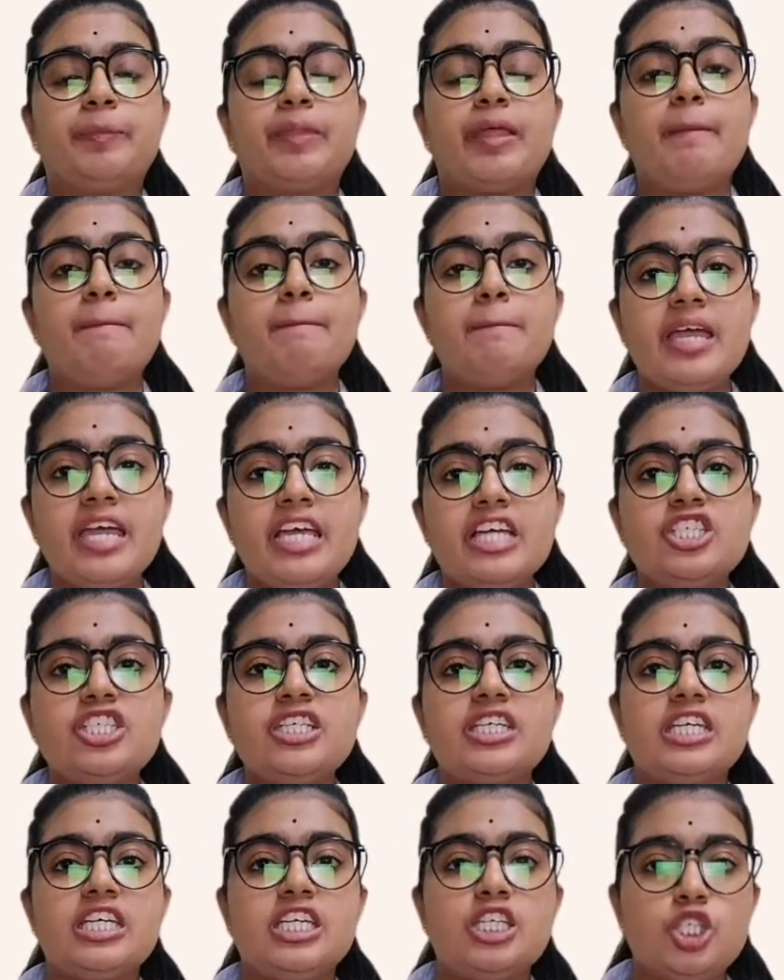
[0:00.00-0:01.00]

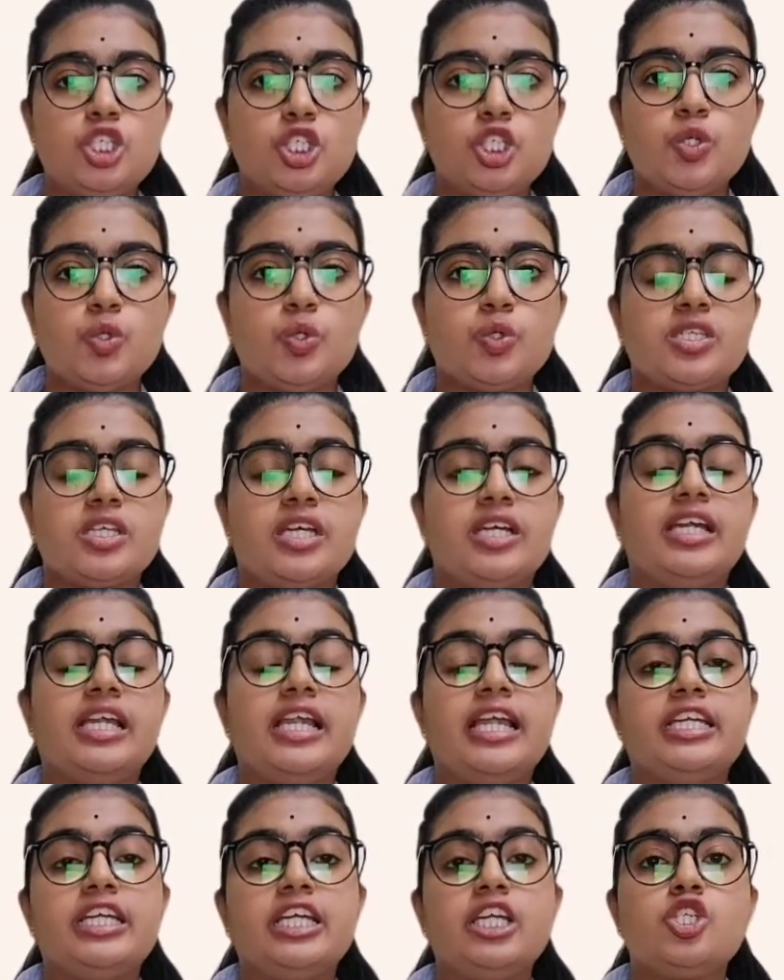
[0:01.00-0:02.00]
emerging issues
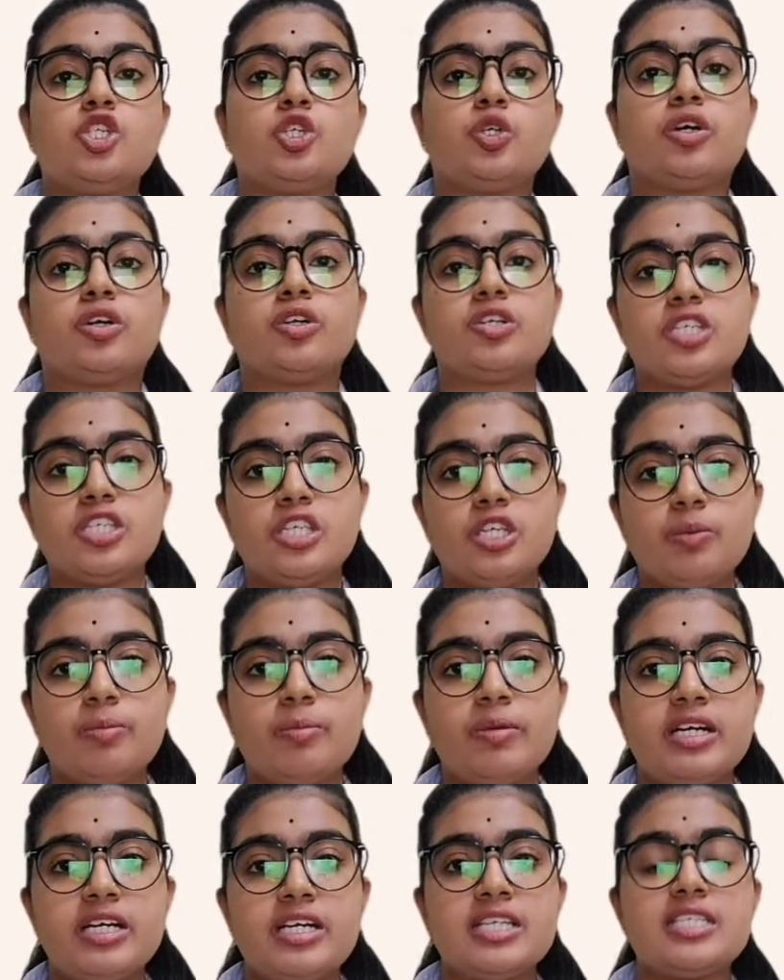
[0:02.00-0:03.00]
relating to
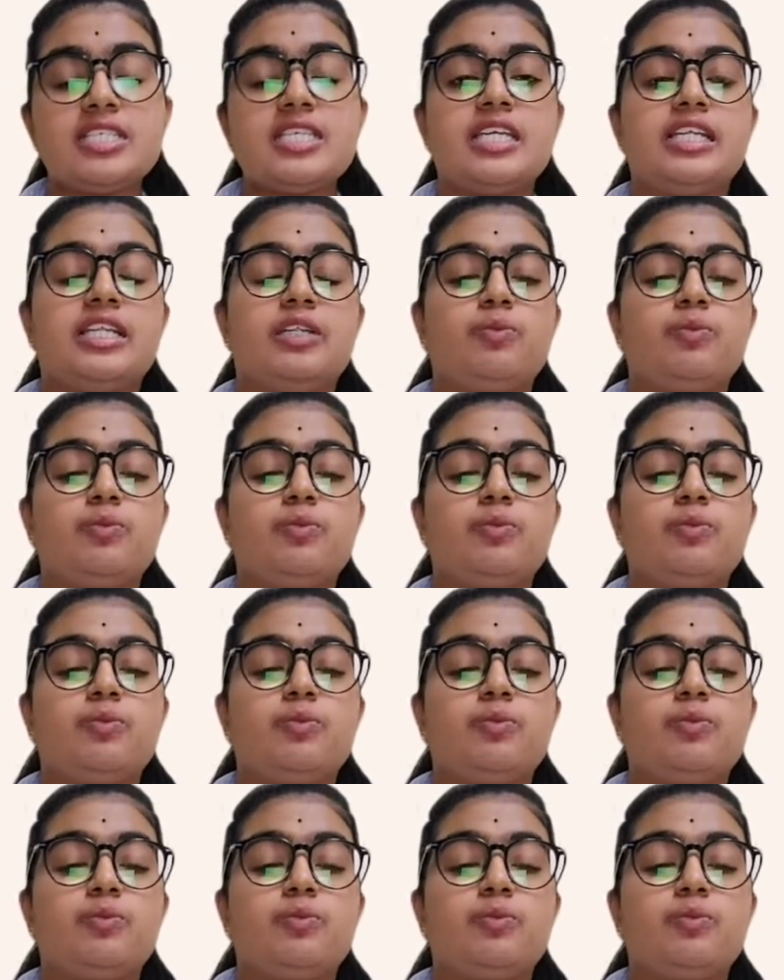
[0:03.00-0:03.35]
consumers,